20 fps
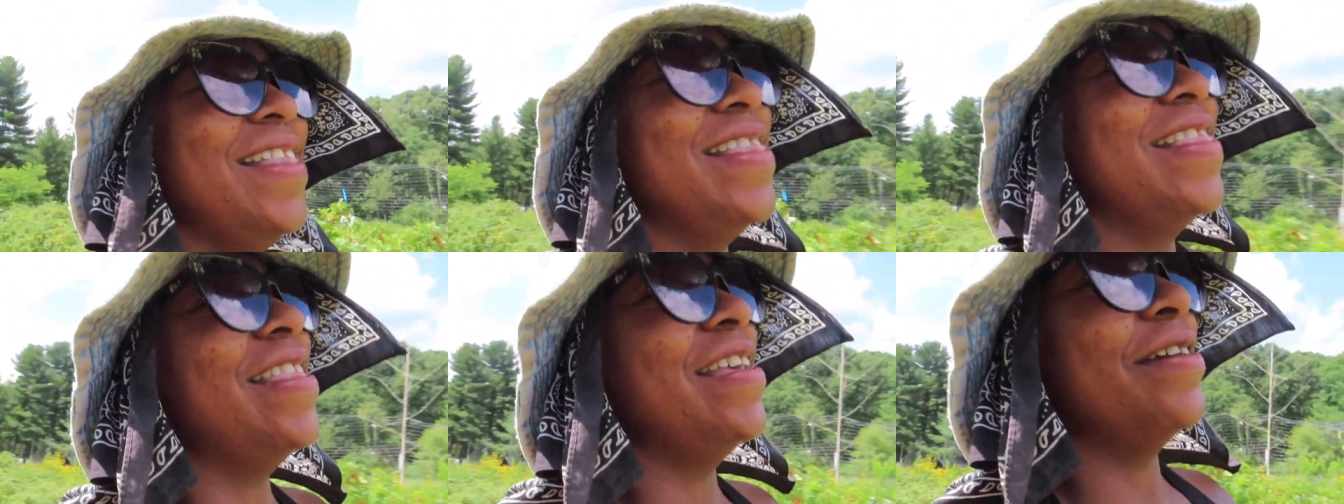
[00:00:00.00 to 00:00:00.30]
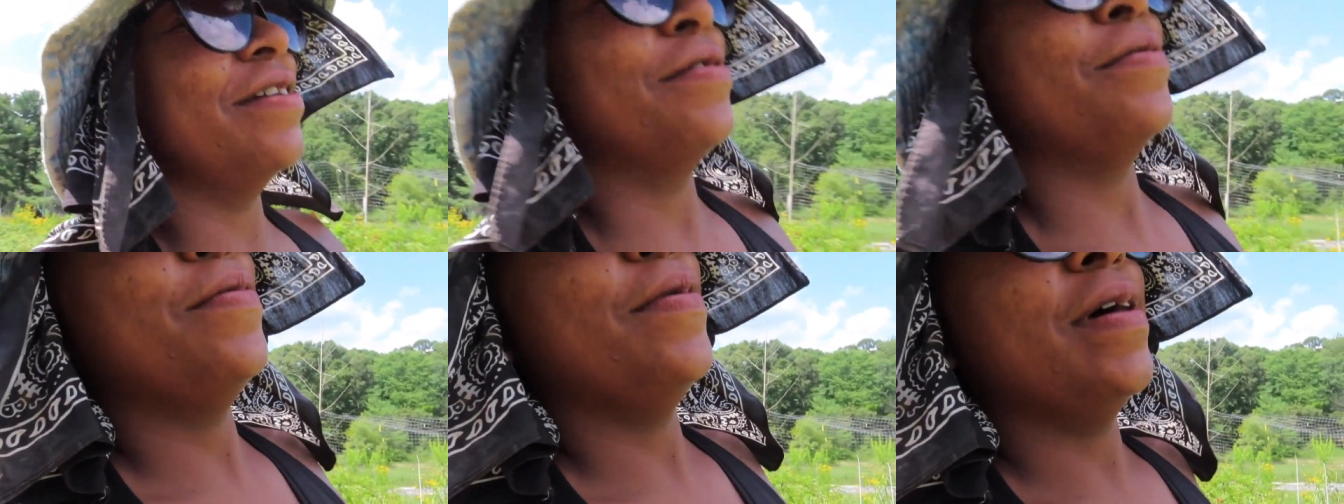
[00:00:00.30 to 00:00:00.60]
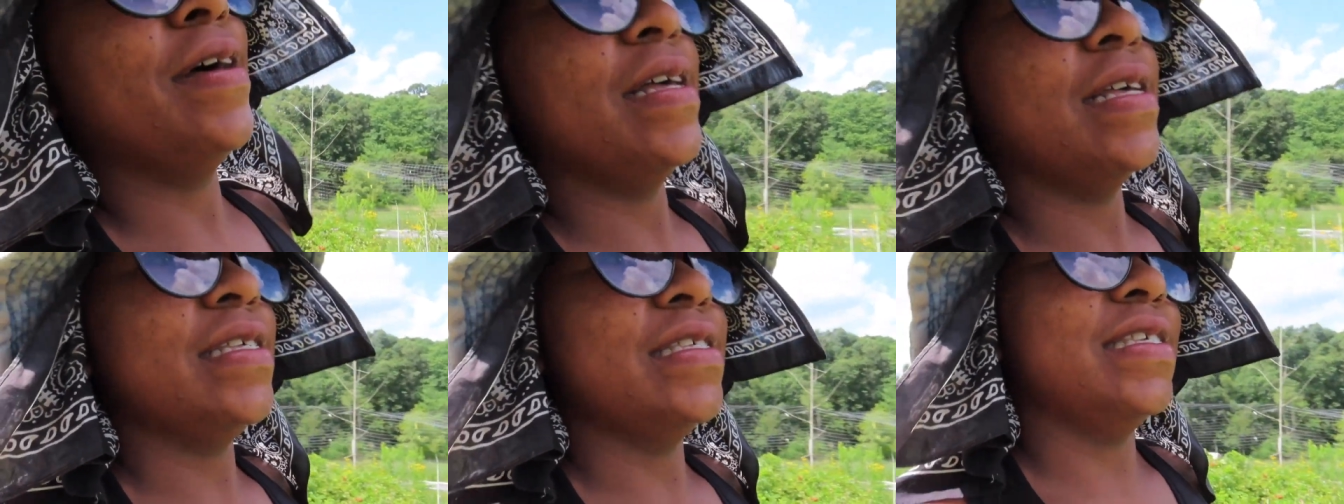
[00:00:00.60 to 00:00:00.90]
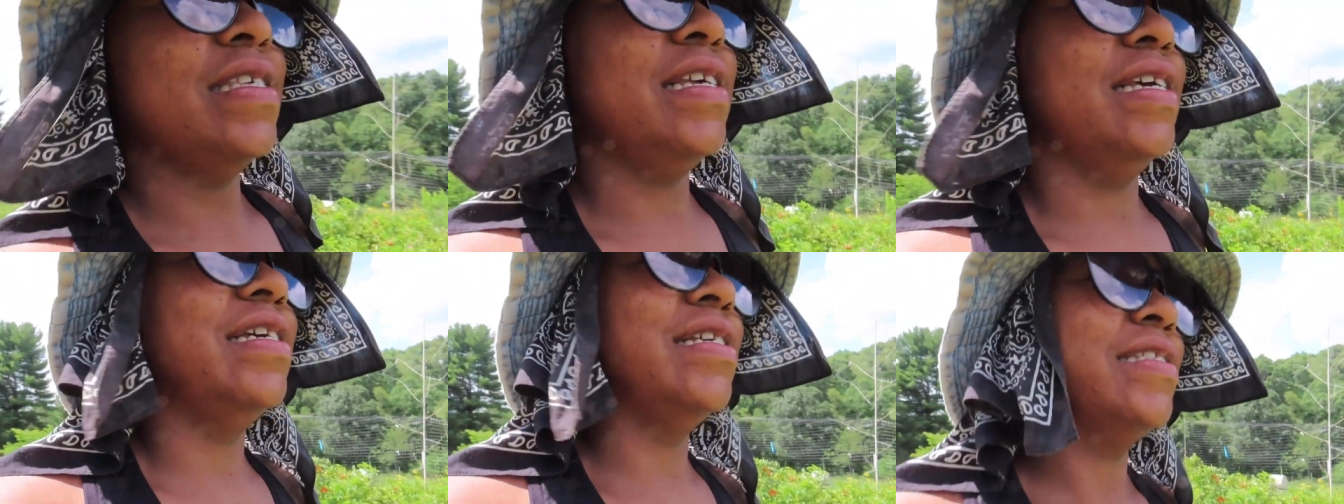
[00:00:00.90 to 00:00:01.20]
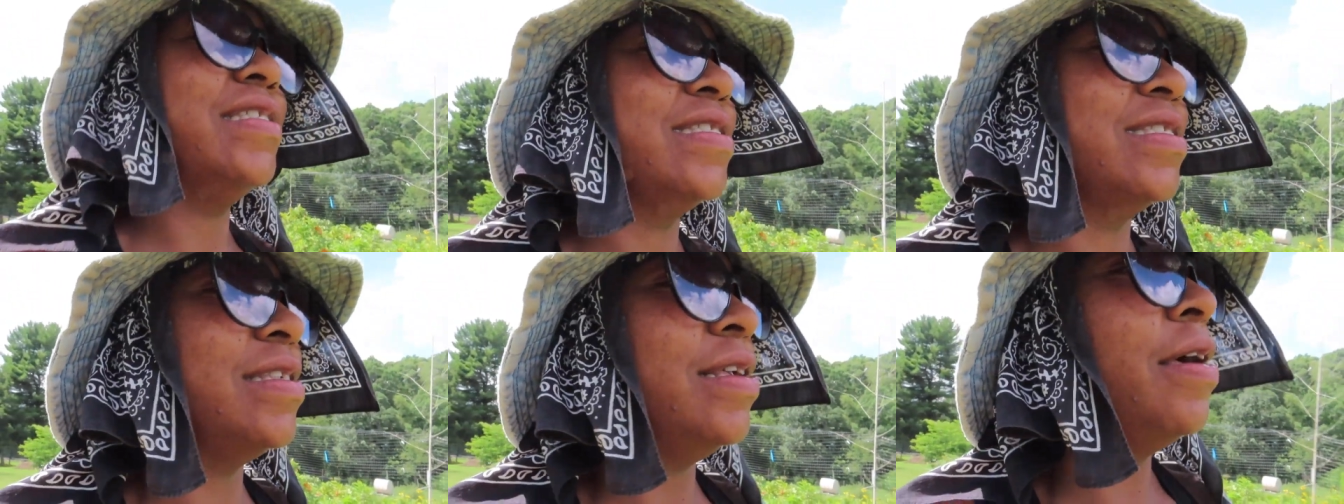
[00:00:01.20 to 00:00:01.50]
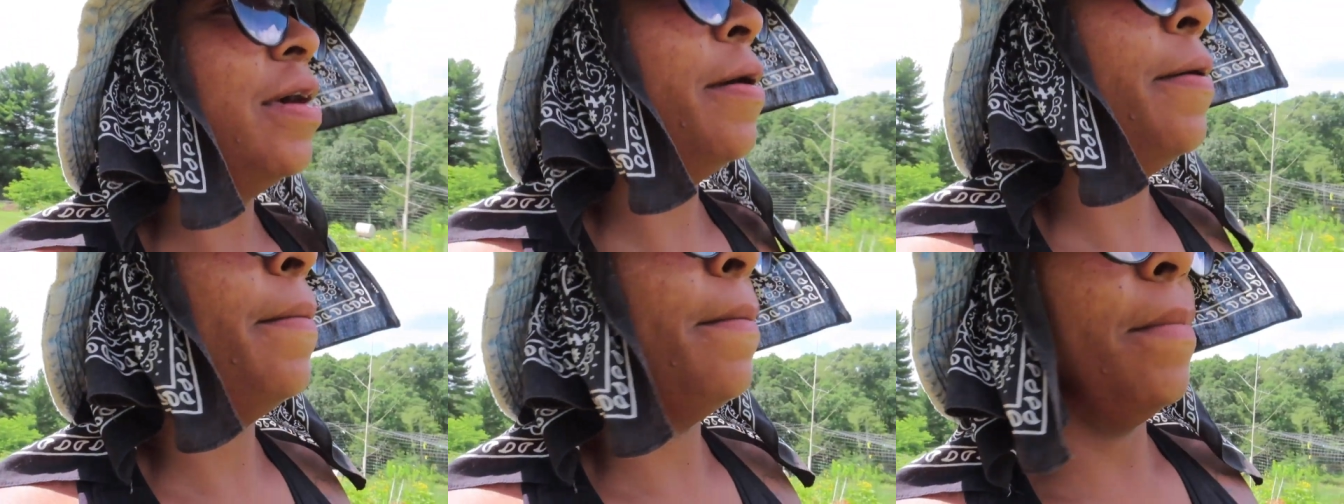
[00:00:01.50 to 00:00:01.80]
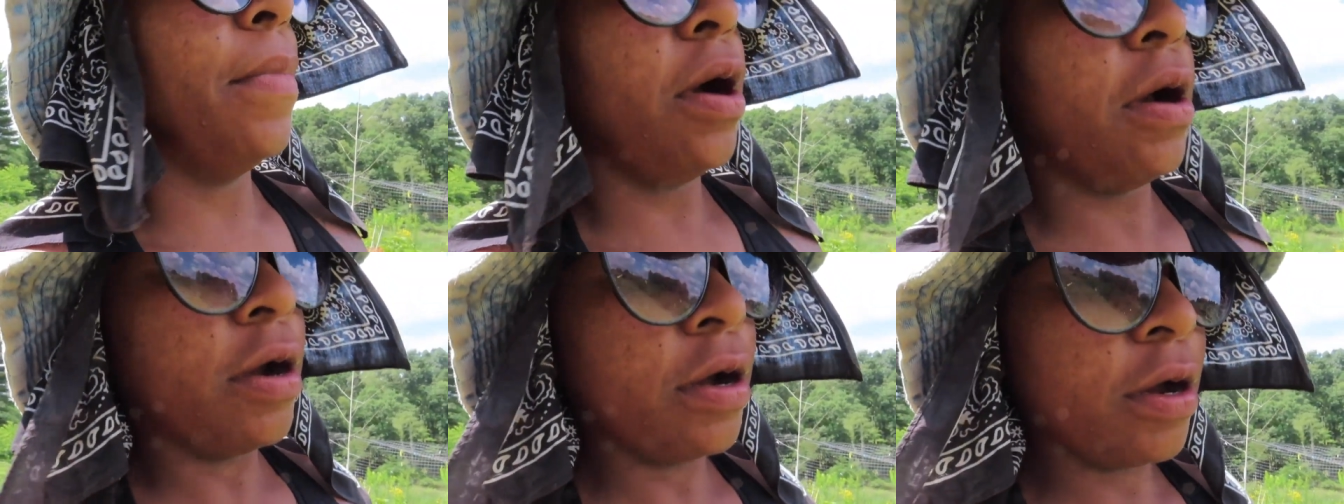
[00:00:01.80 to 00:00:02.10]
There was this
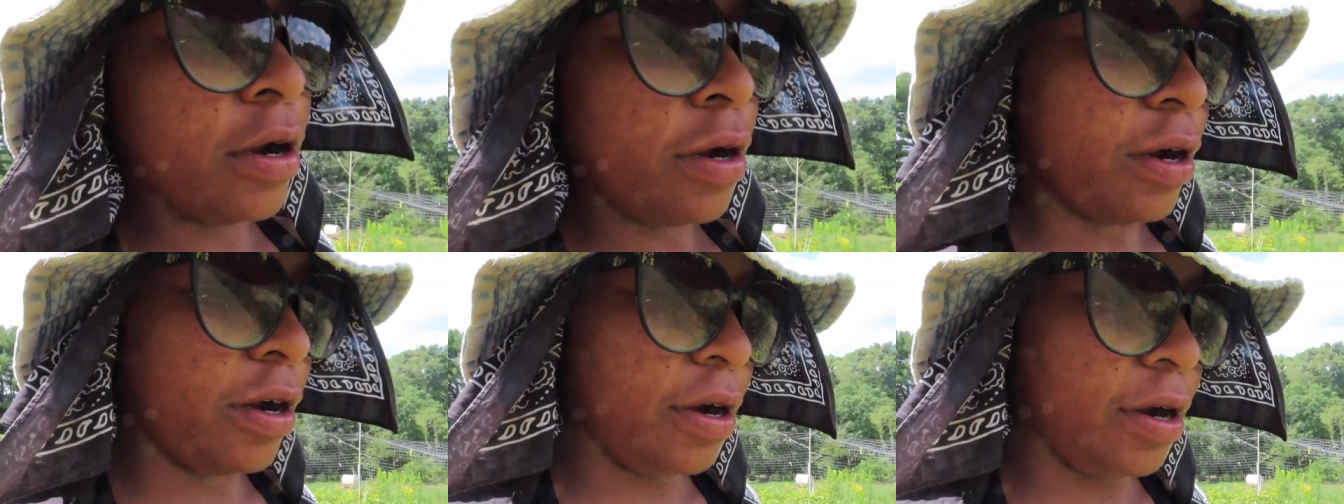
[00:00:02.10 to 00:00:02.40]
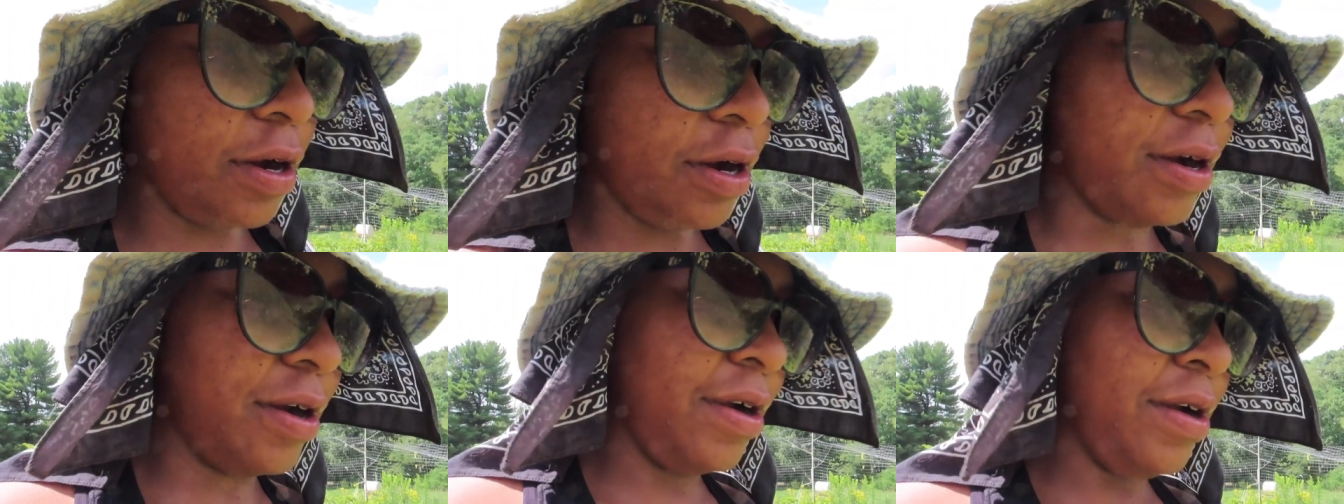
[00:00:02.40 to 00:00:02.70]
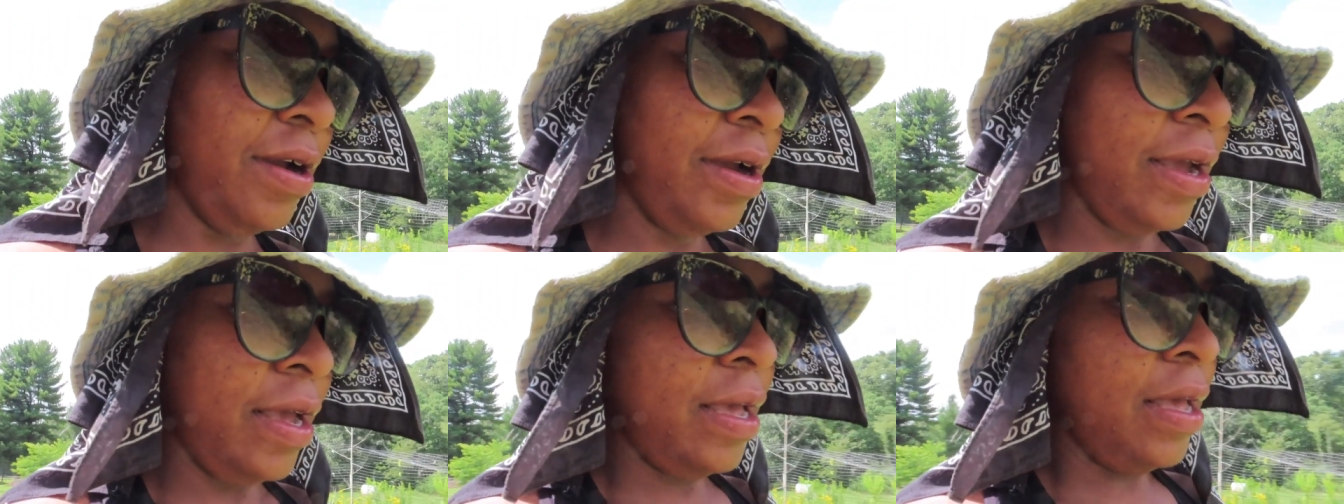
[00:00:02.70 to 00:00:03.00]
marker.